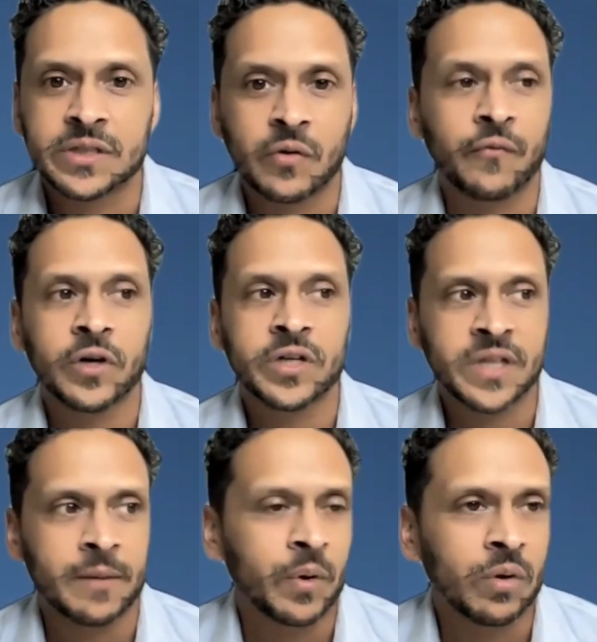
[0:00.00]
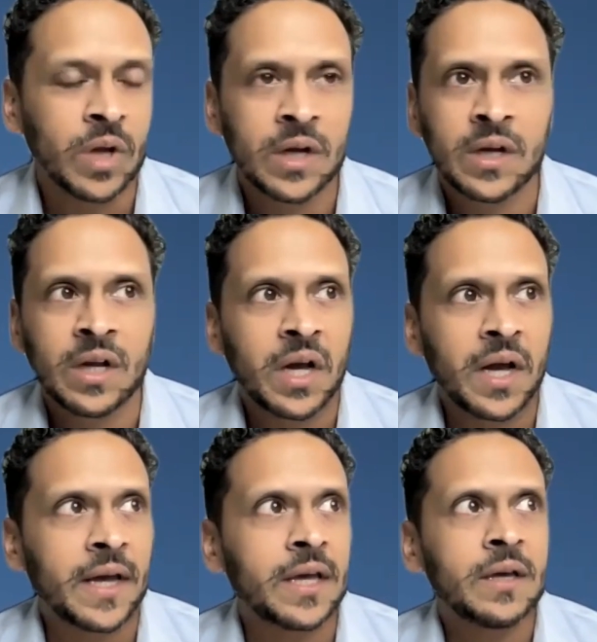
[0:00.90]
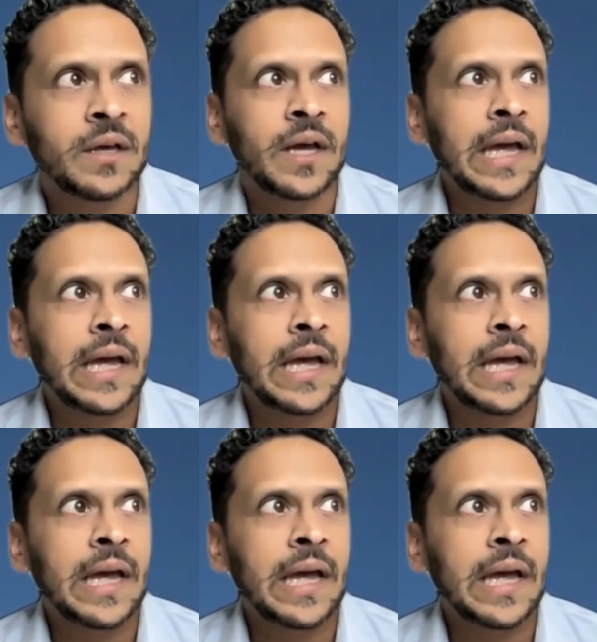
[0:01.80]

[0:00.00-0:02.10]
So for example, a